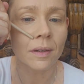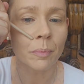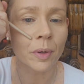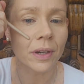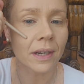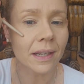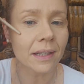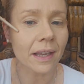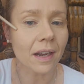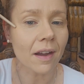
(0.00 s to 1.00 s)
put it in
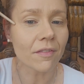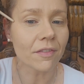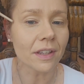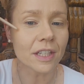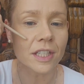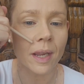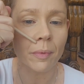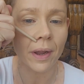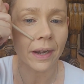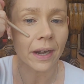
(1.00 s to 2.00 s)
like a V
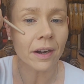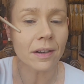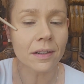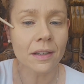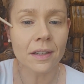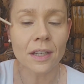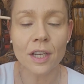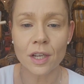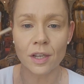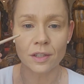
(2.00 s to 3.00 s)
shape right here,
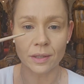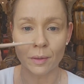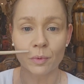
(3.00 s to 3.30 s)
so it